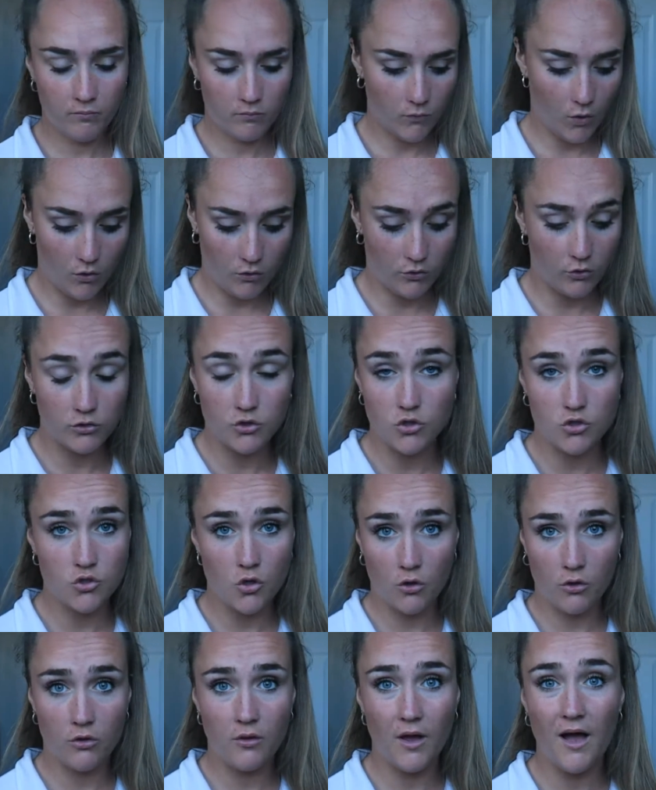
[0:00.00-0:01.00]
I'll
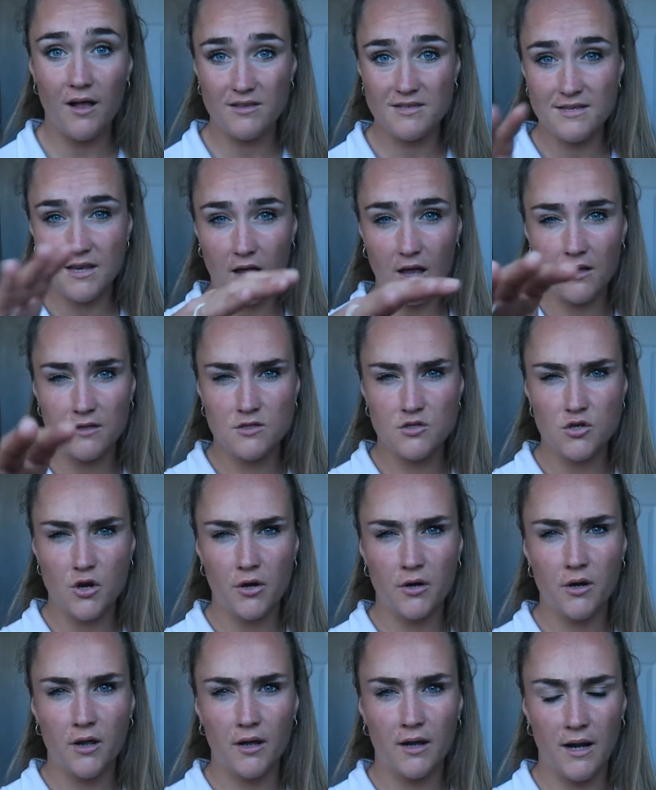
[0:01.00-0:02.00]

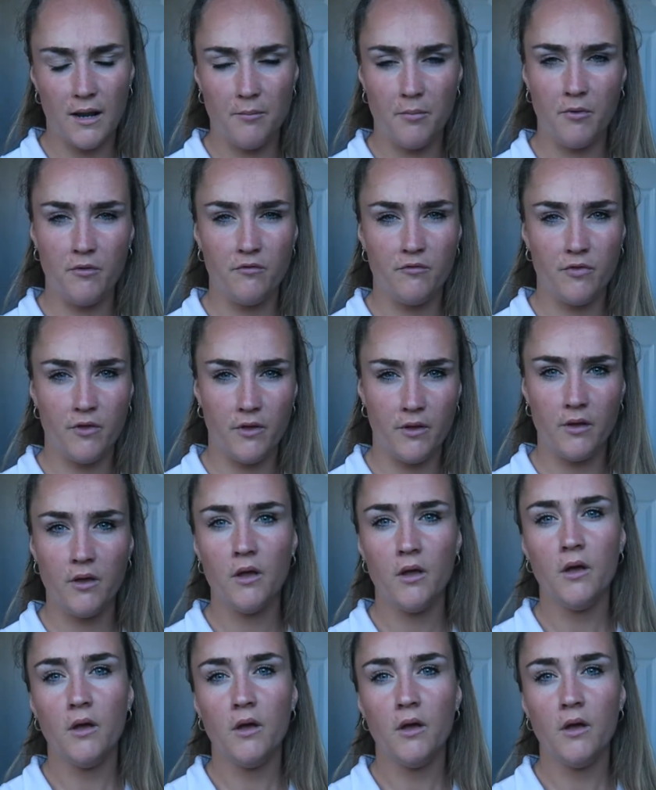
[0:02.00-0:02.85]
insert a clip of the